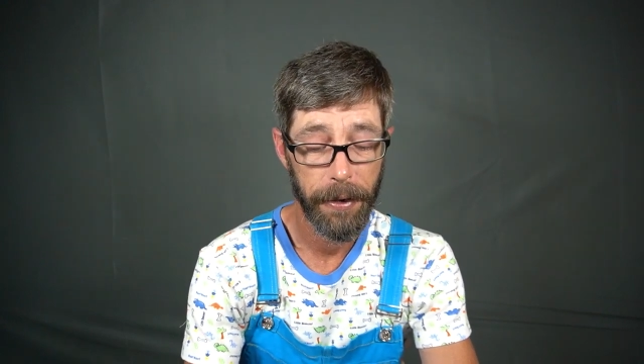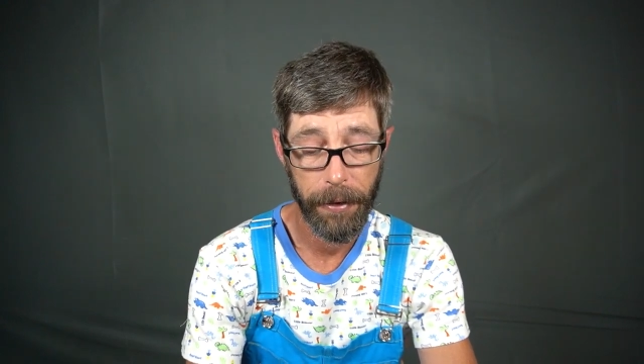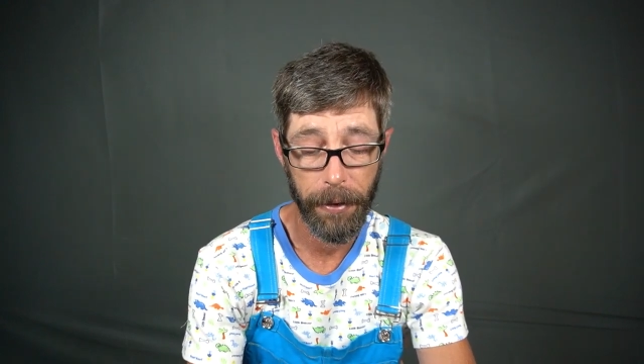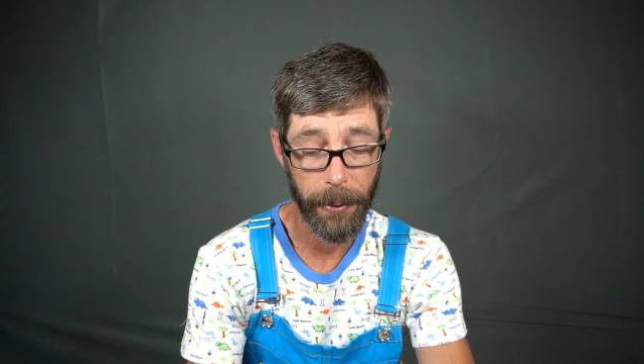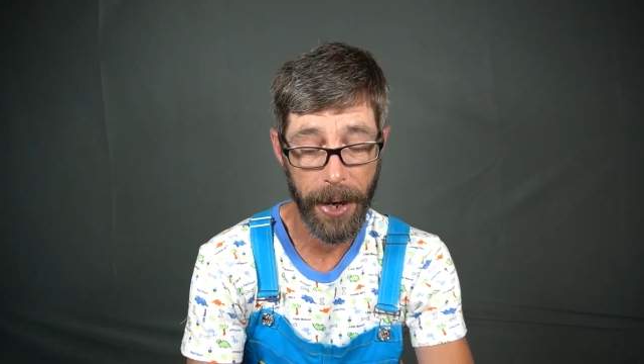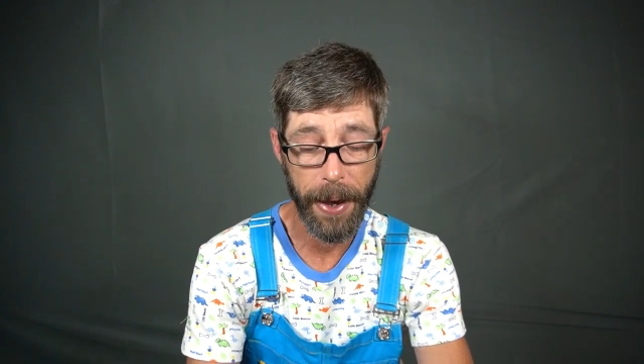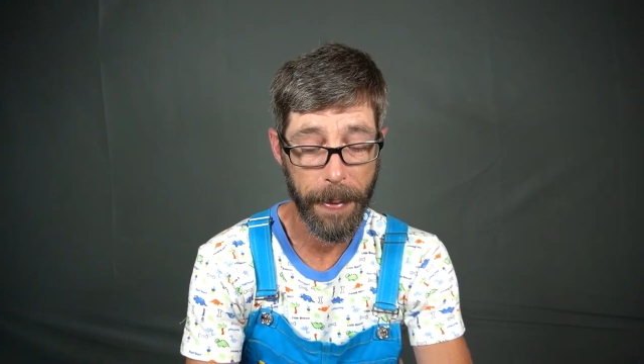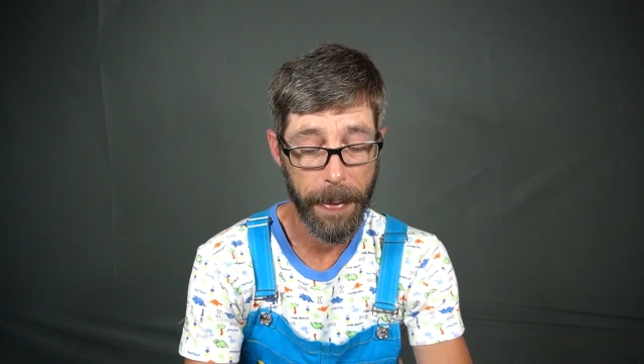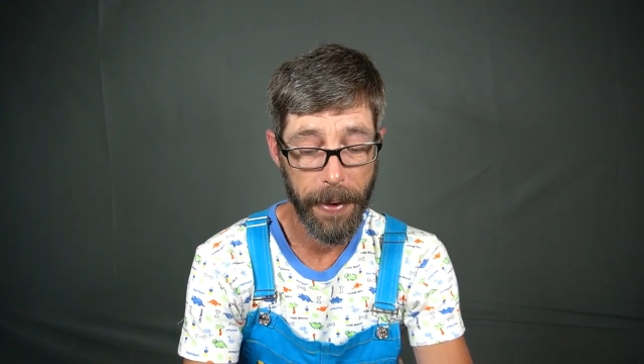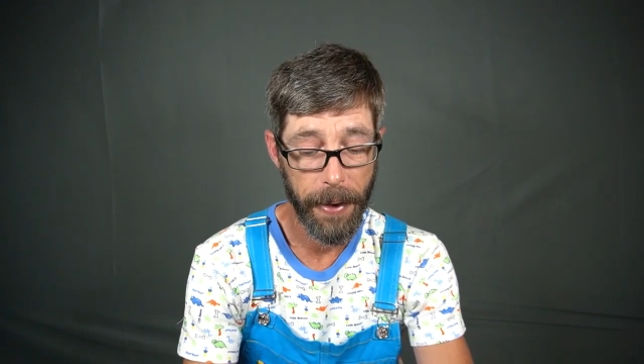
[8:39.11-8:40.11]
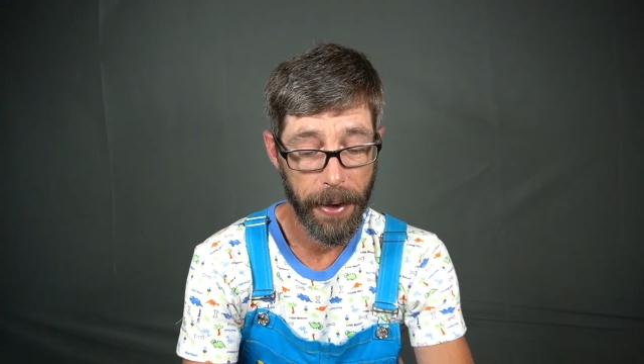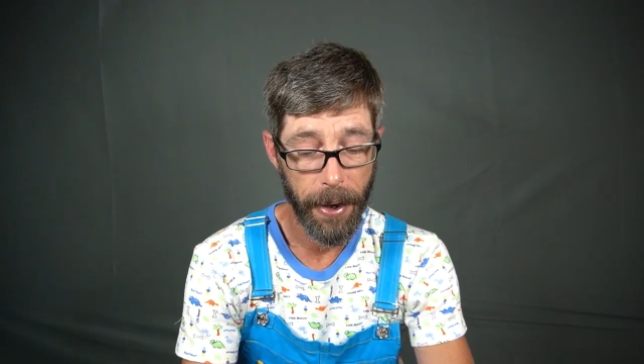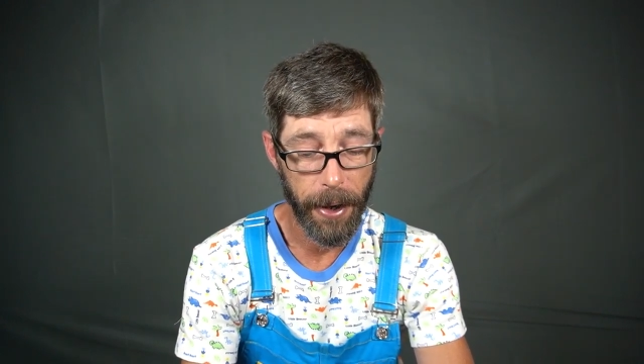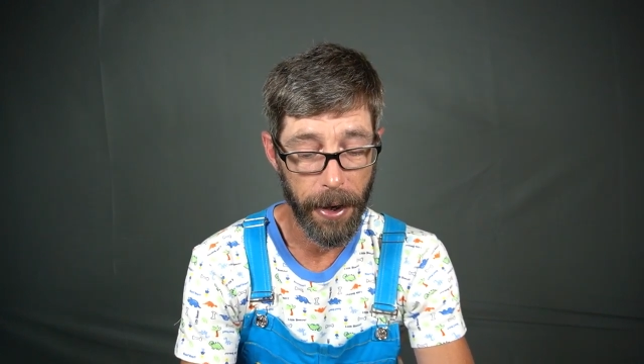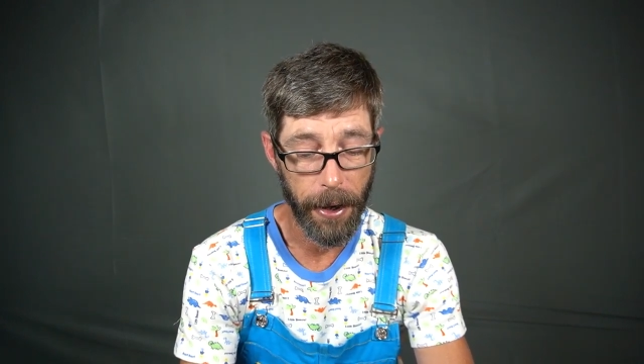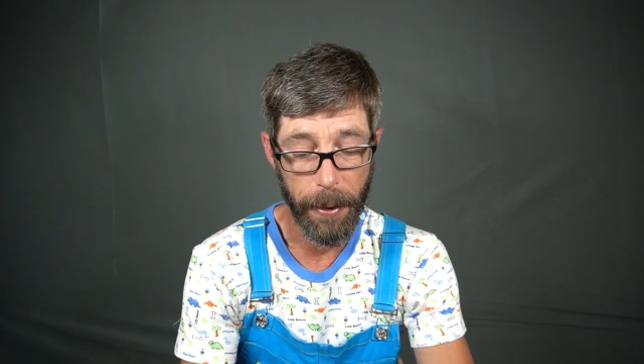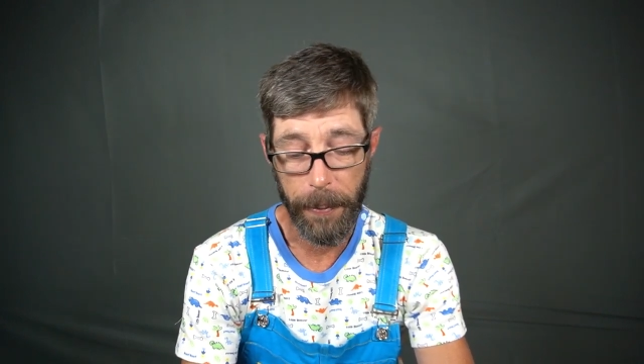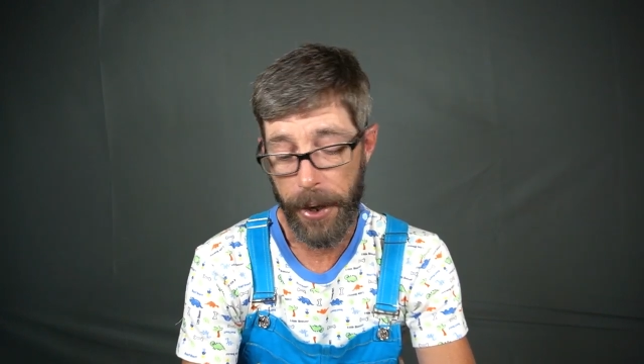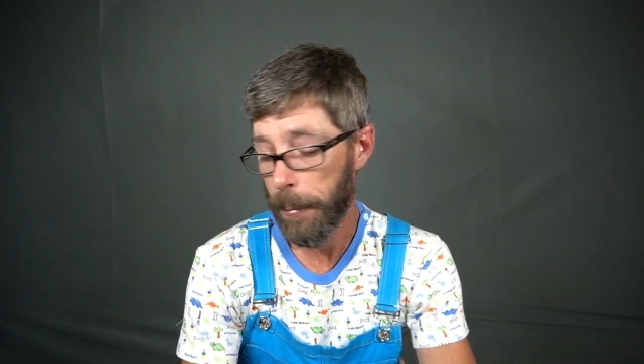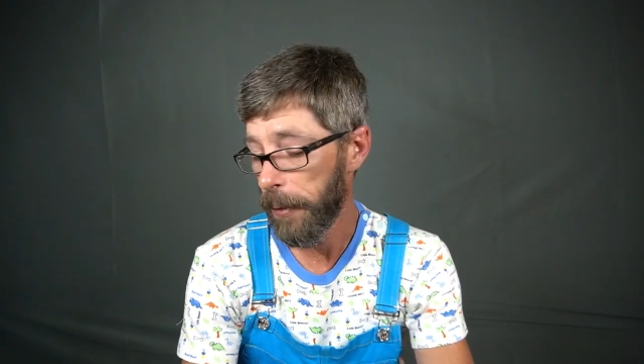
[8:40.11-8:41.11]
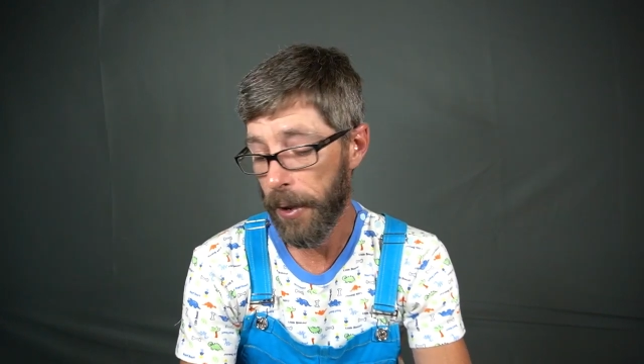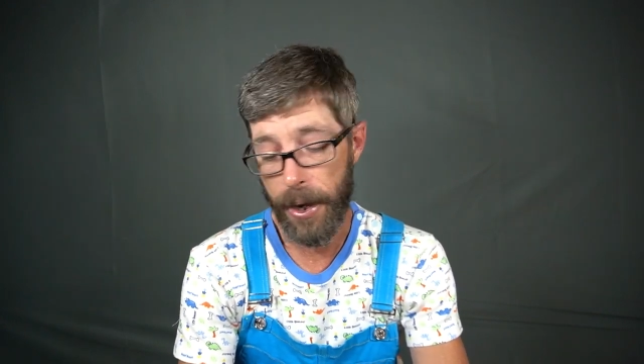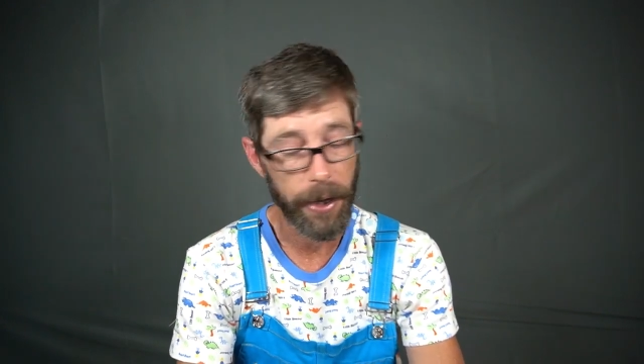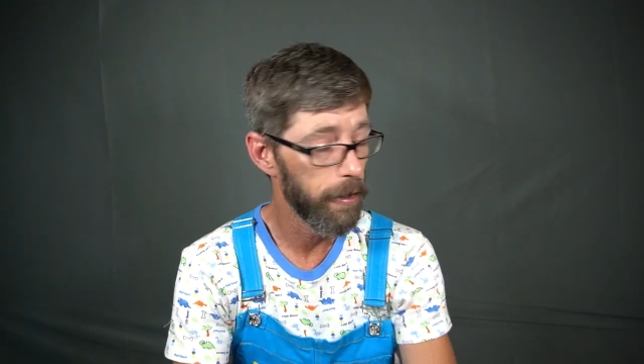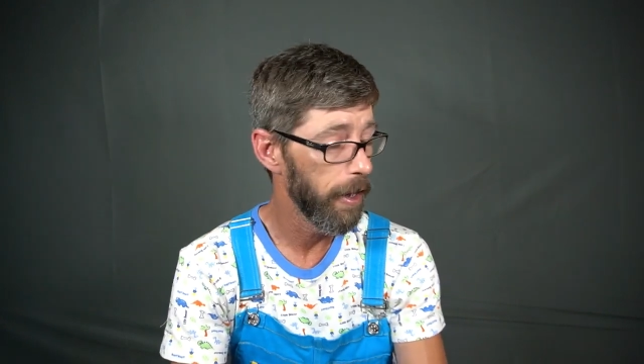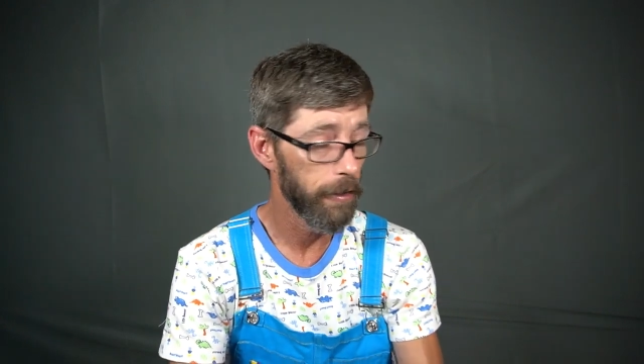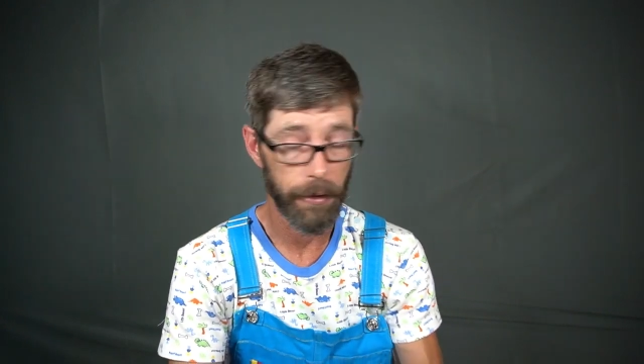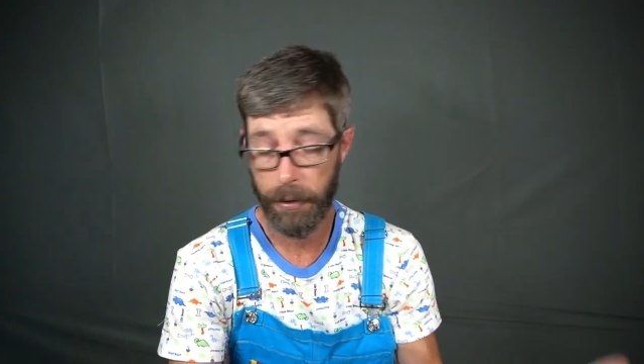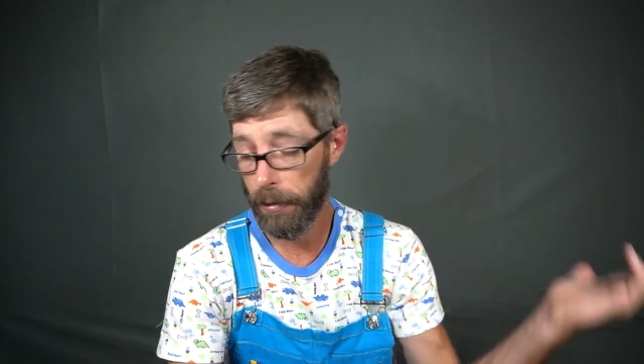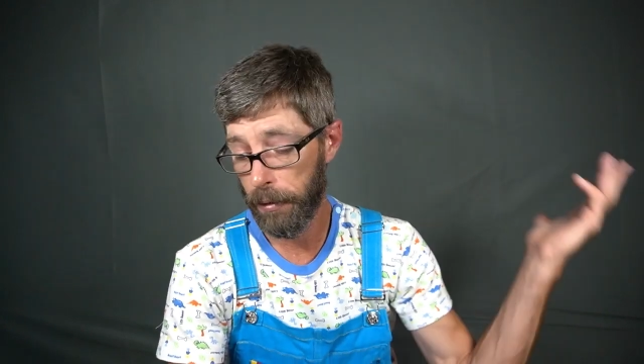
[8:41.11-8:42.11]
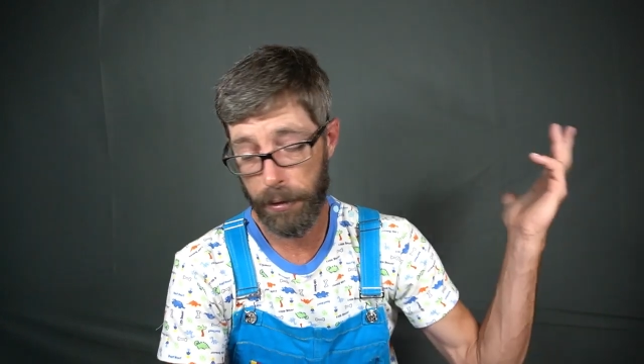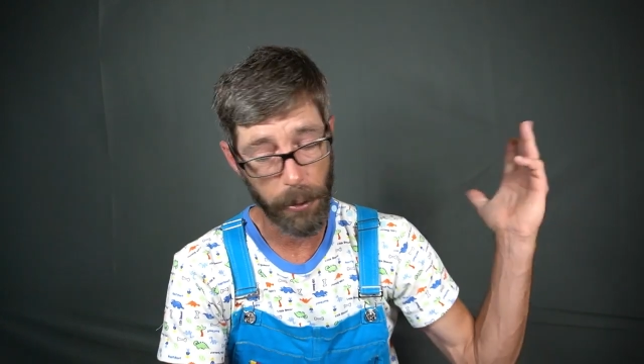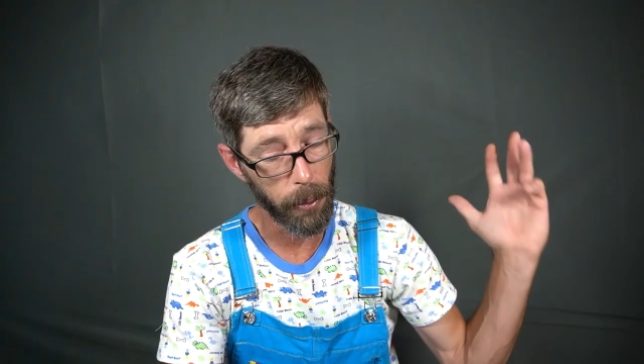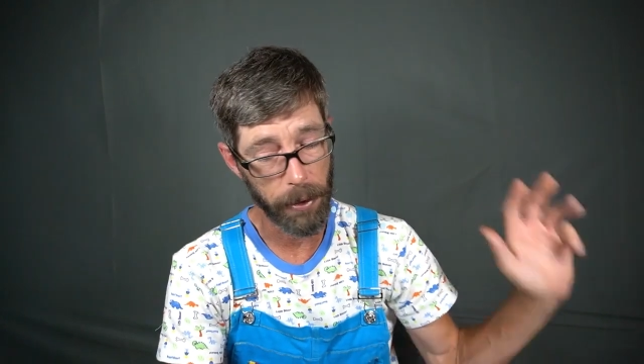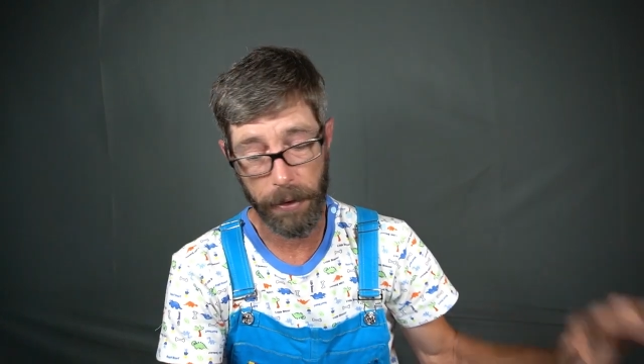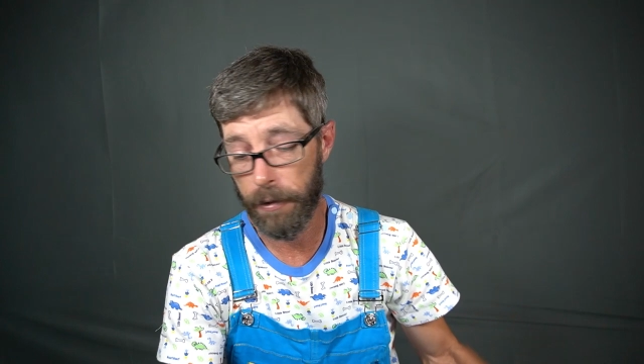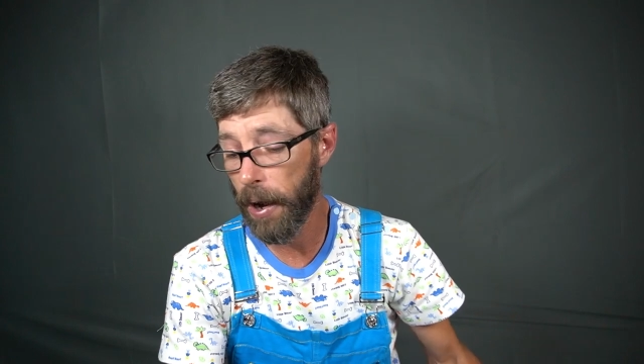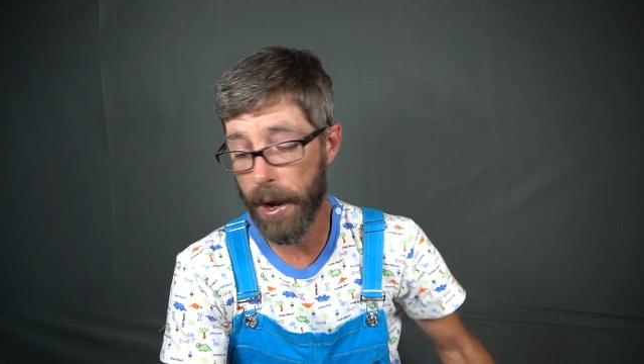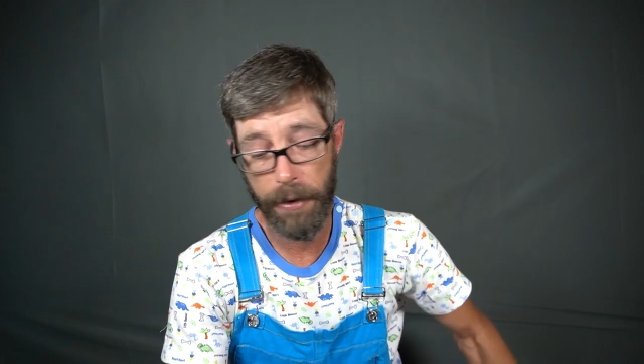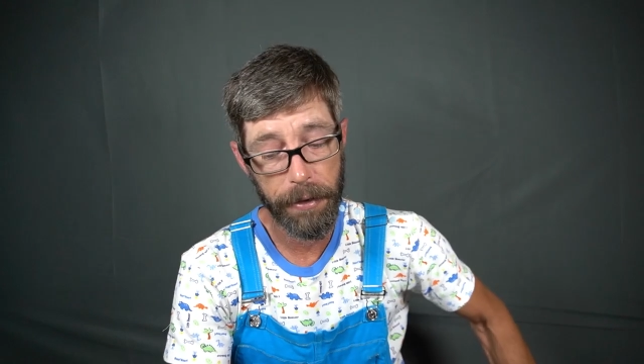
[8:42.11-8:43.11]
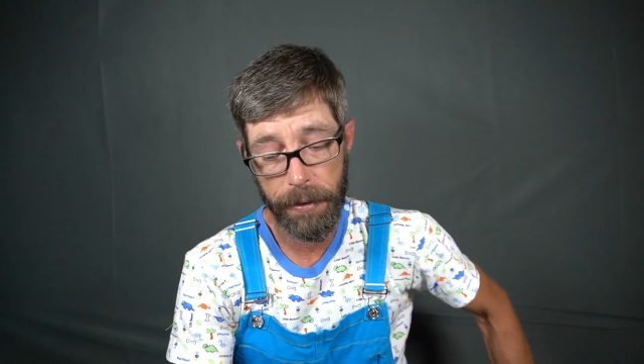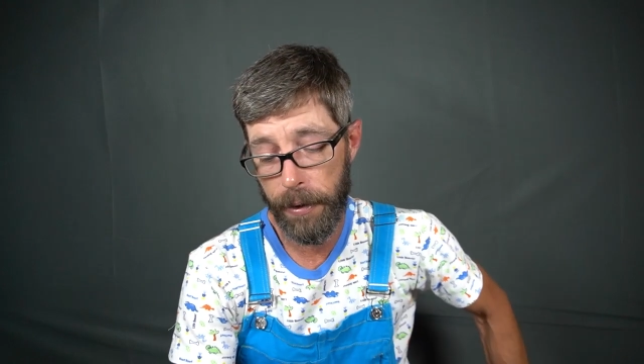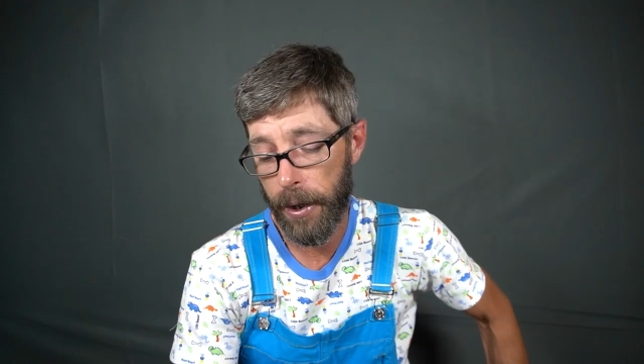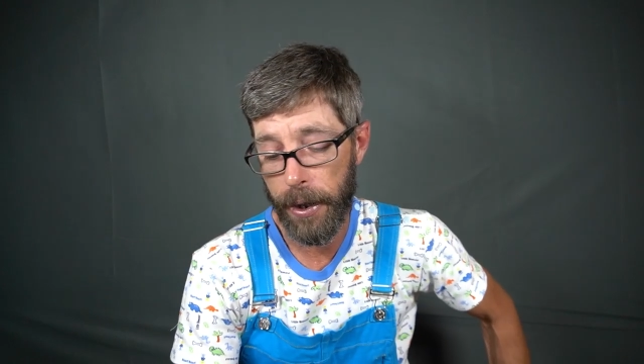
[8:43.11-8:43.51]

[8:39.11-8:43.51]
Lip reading: So yeah, hip and thigh irritation, scored it a 5.